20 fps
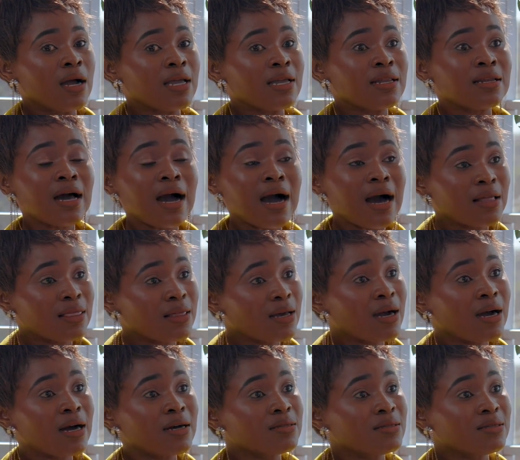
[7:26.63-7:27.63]
In other
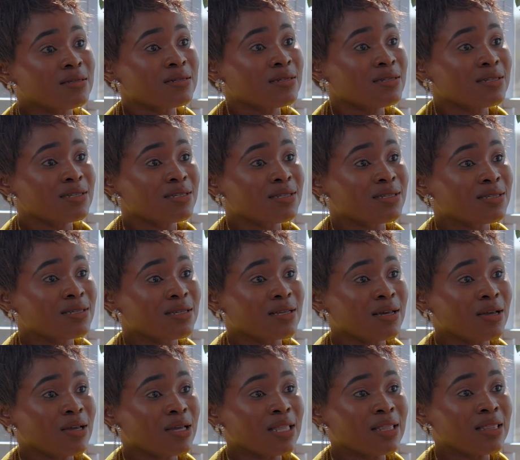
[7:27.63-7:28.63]
countries,
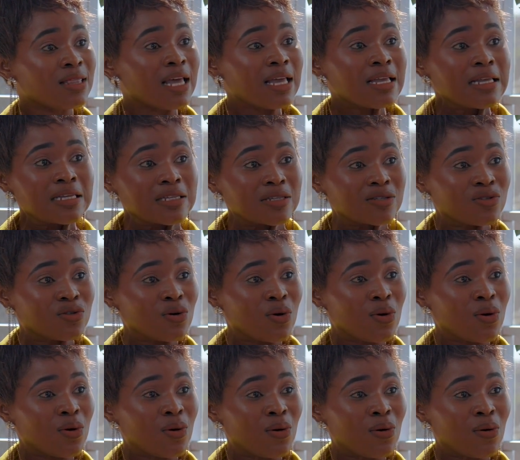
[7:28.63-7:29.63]
there is
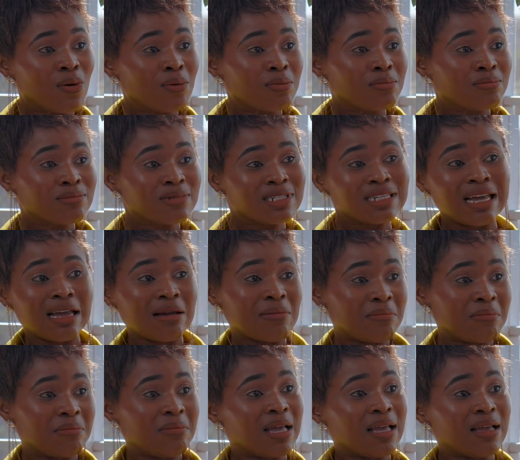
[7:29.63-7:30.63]
no
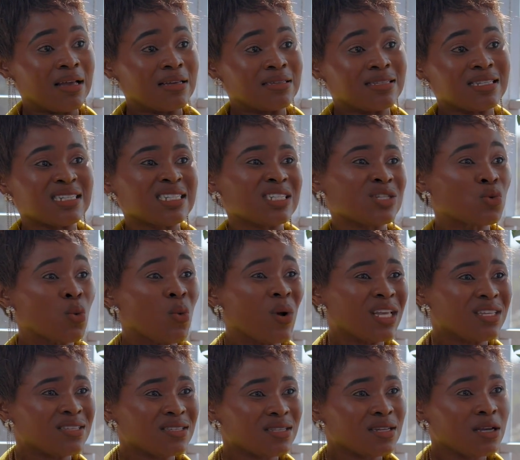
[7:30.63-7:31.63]
term such as
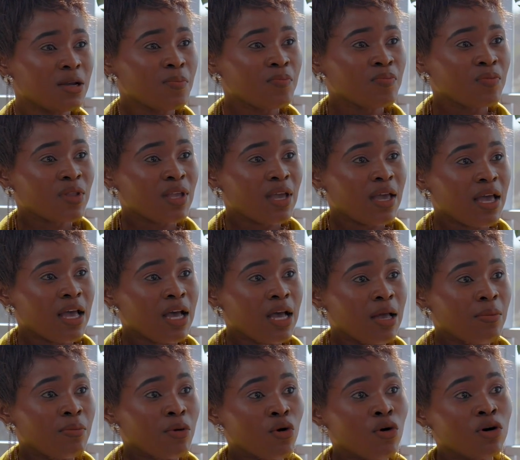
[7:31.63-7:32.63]
waste,
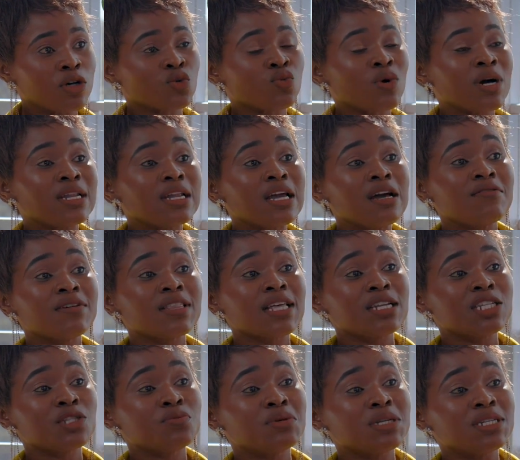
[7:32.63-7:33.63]
because whatever
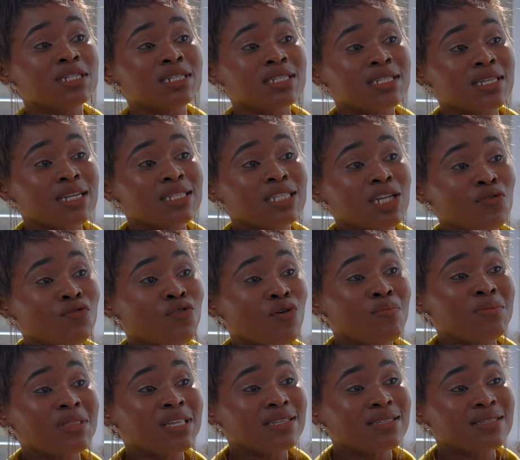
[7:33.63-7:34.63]
that is being generated
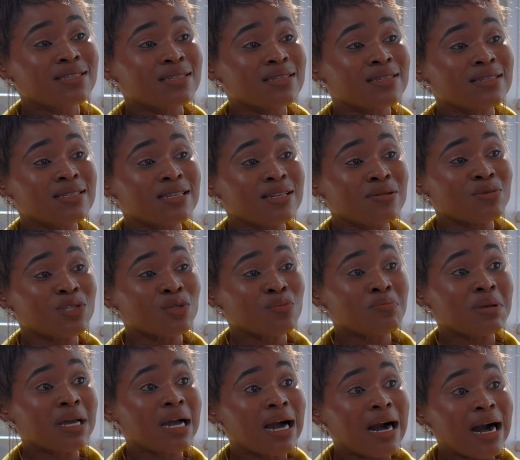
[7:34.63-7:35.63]
from these systems
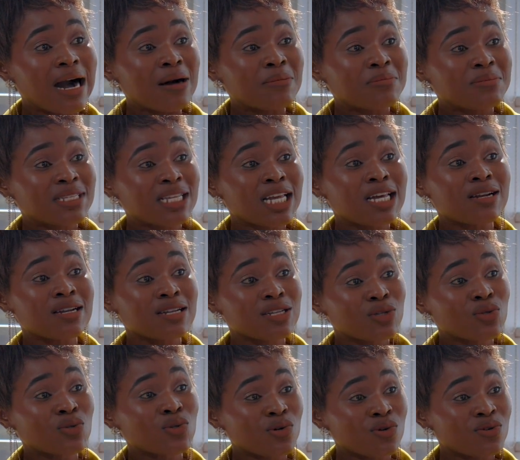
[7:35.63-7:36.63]
becomes a
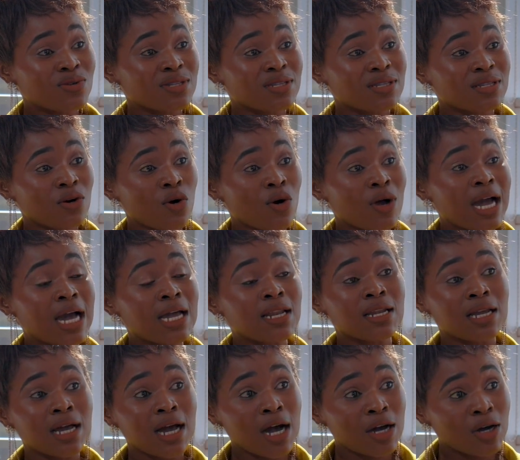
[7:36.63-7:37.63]
resource or an